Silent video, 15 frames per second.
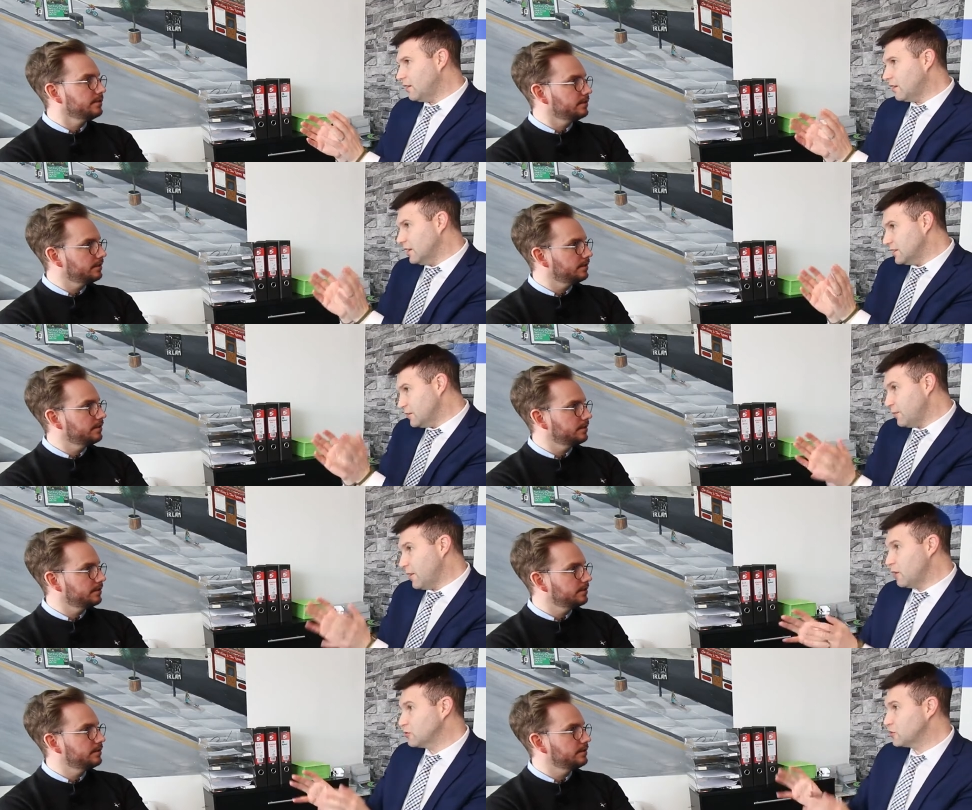Speaker 1: as
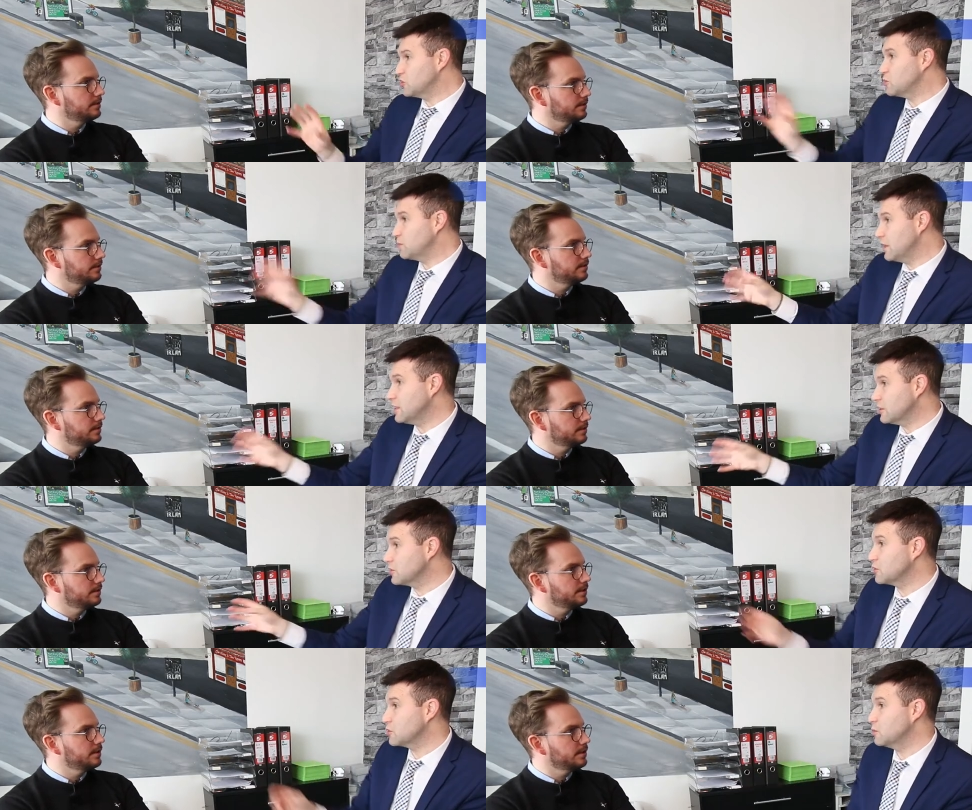opposed to speaking
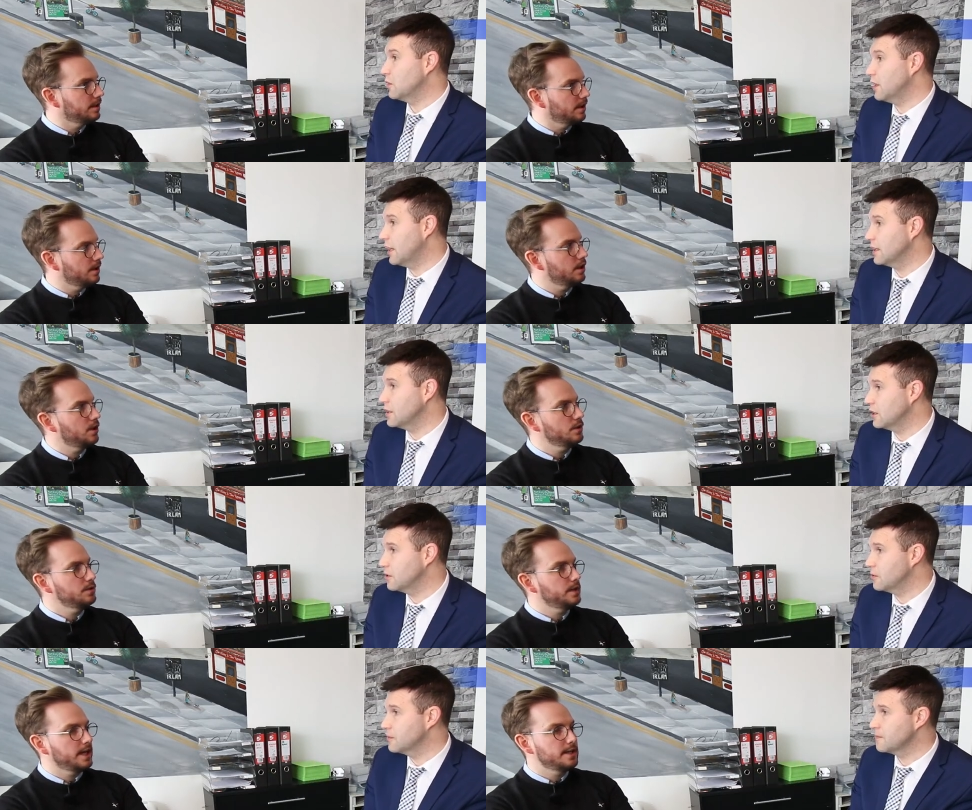to someone like
Speaker 2: you?
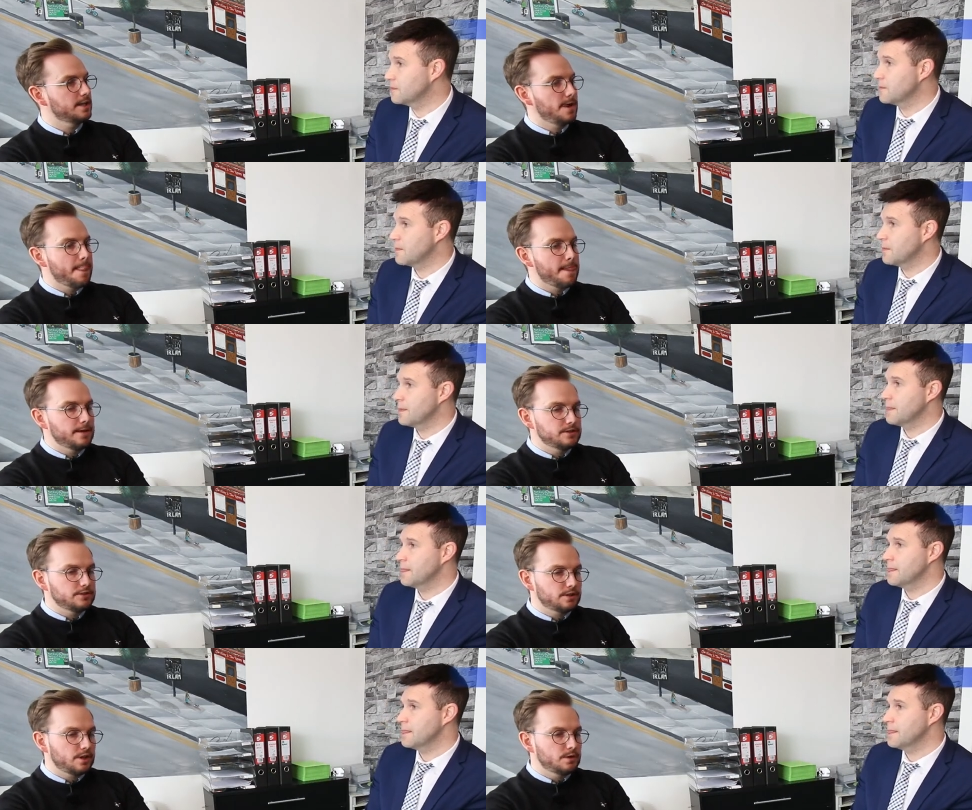Okay,
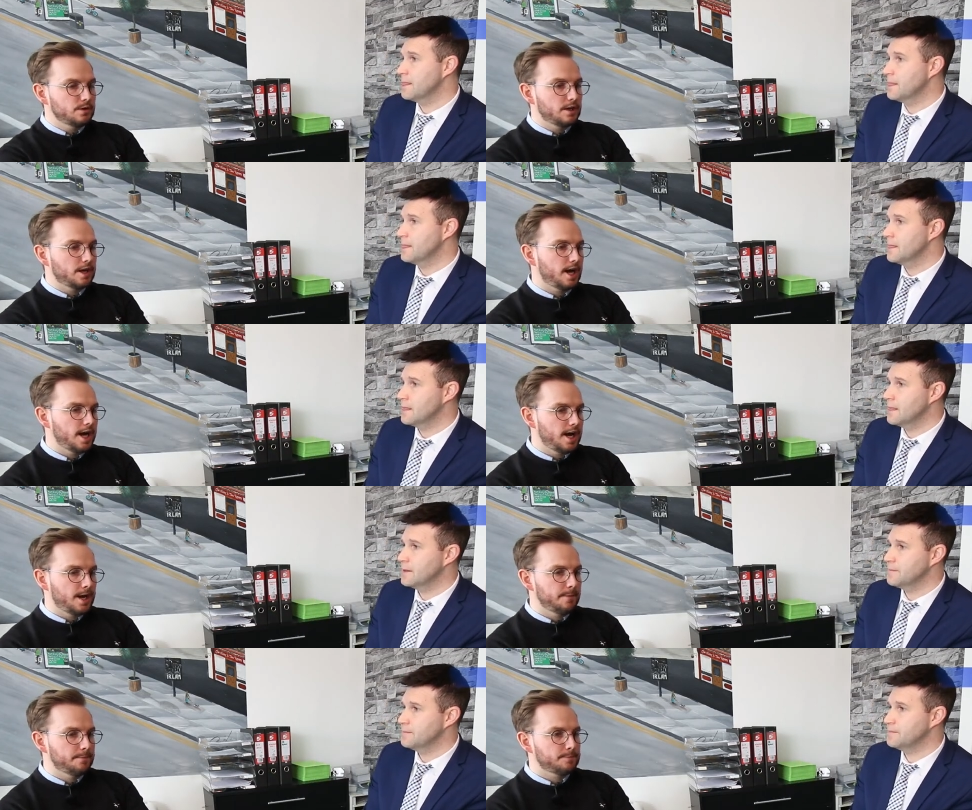so
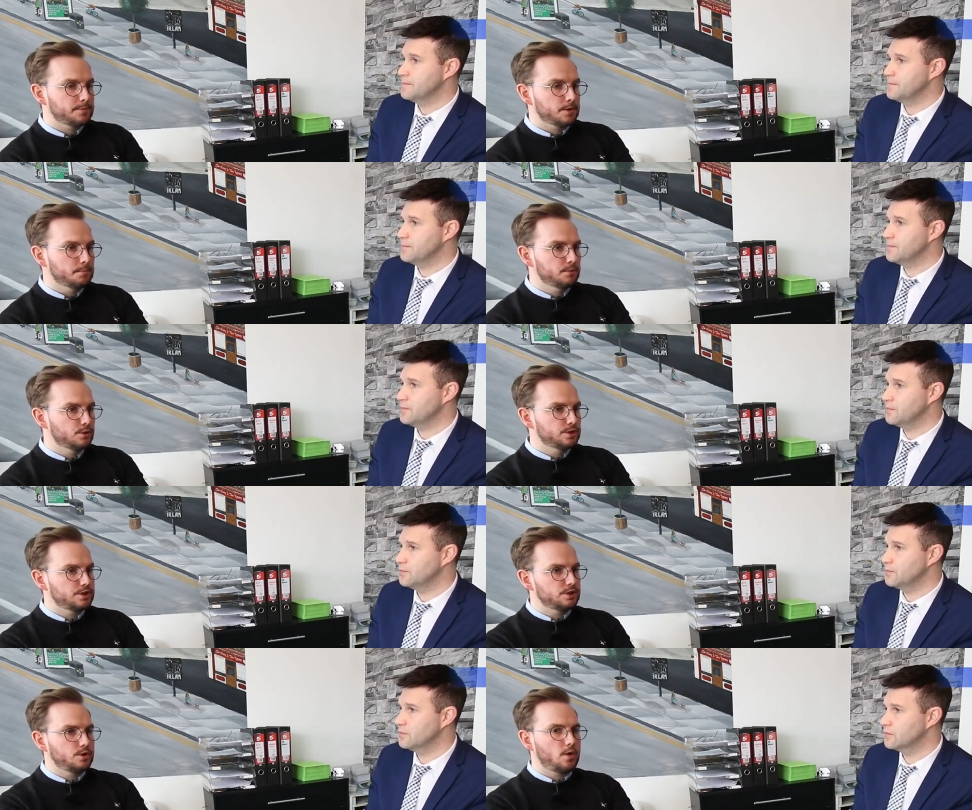
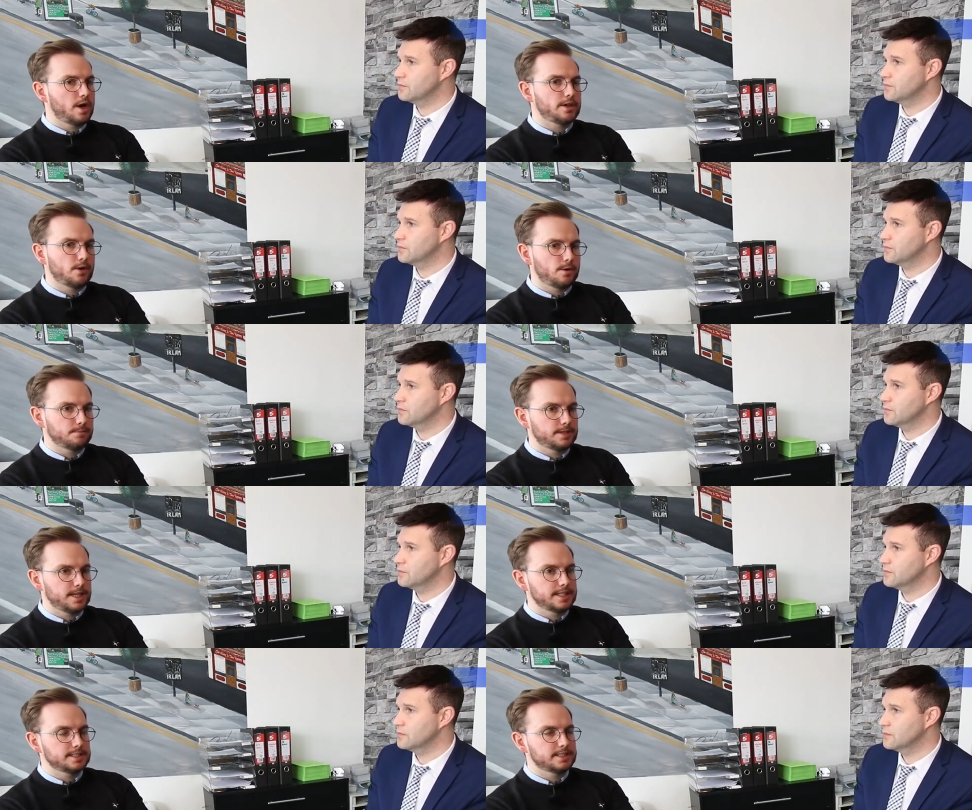mortgages are quite
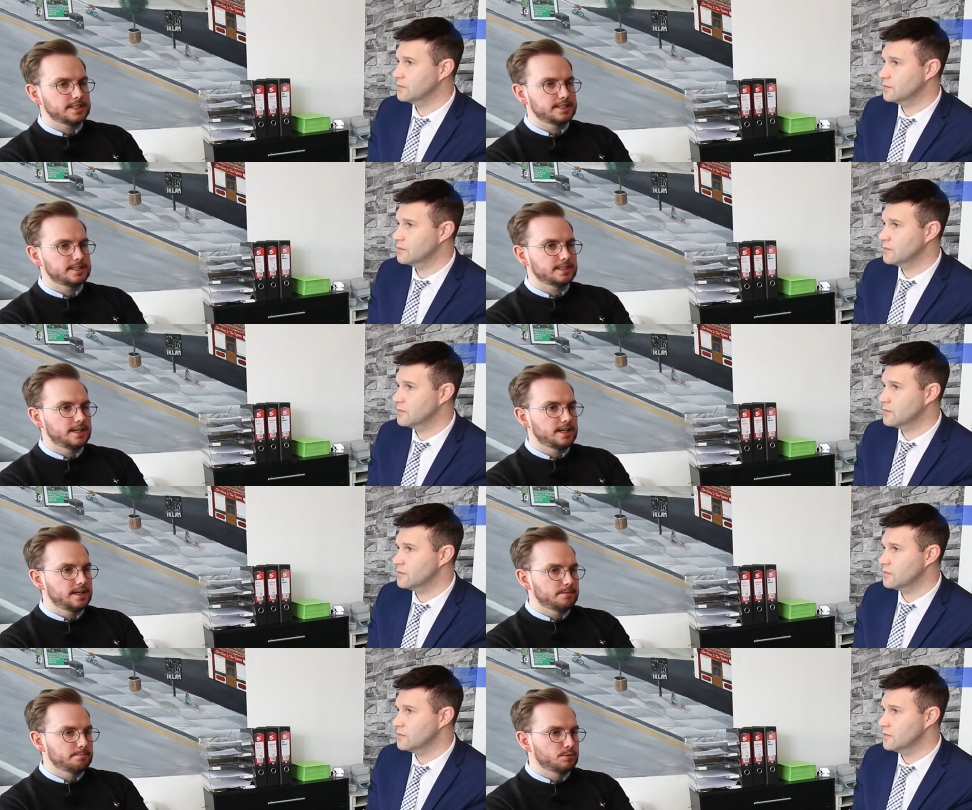complex.
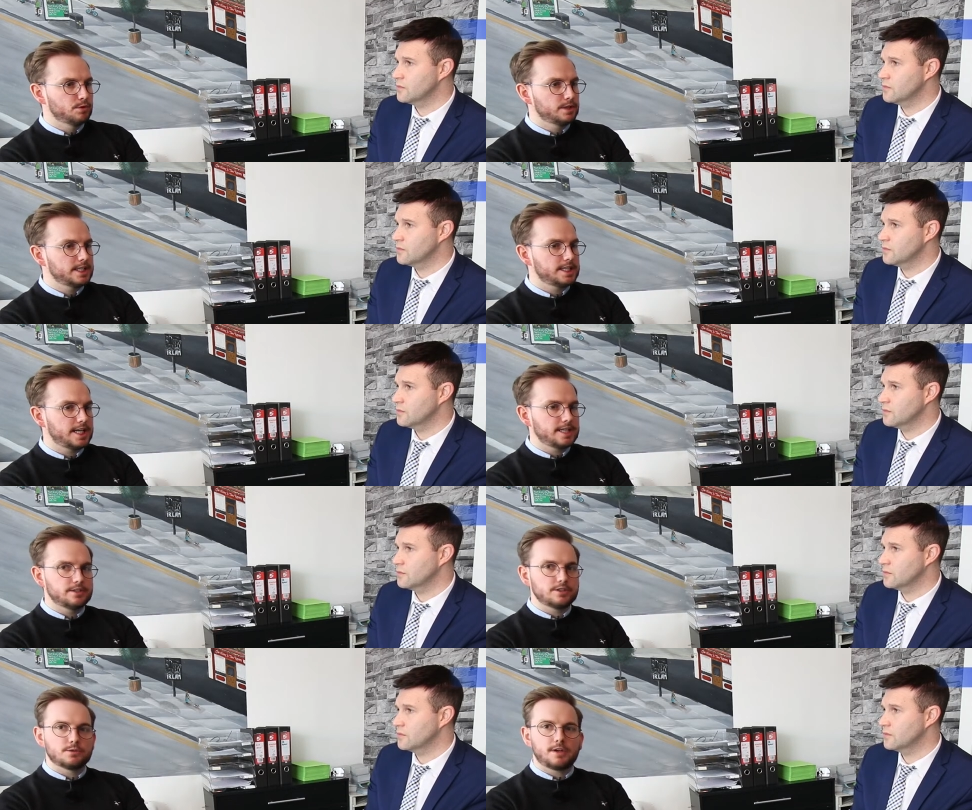Mortgage
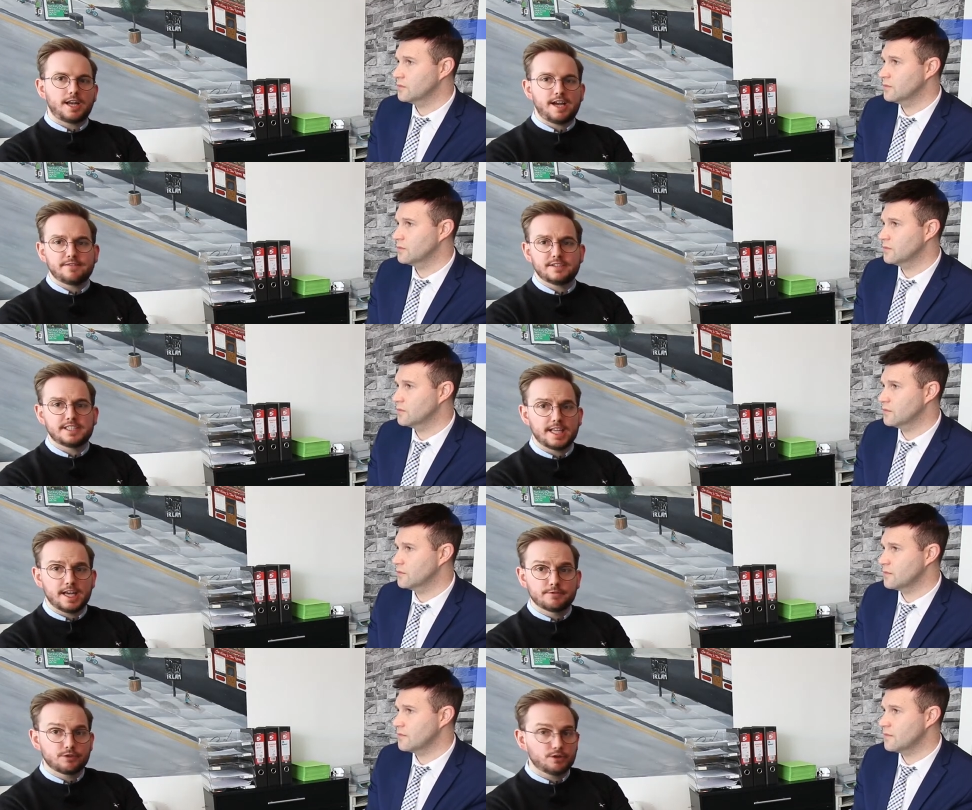lenders will have a
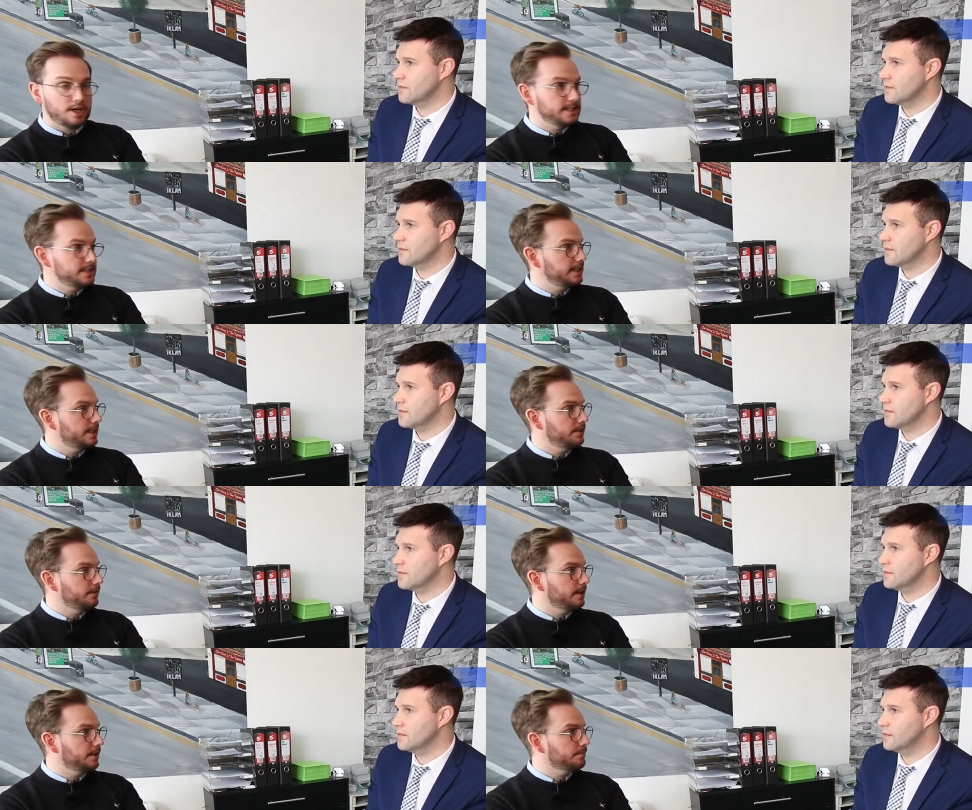set of
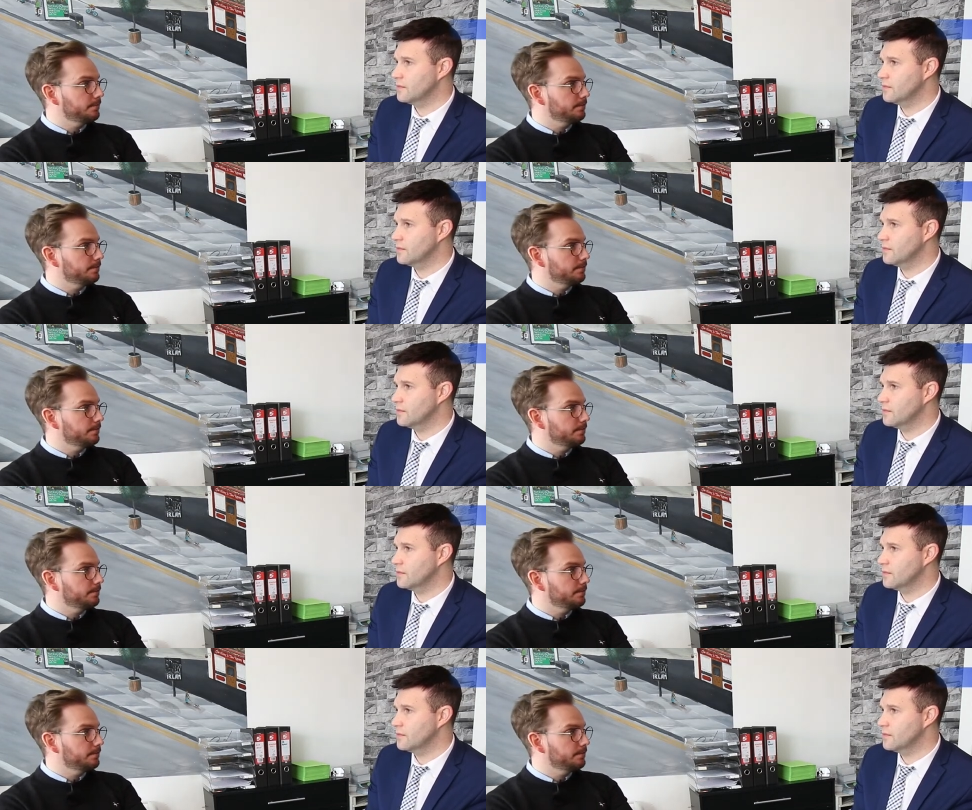criteria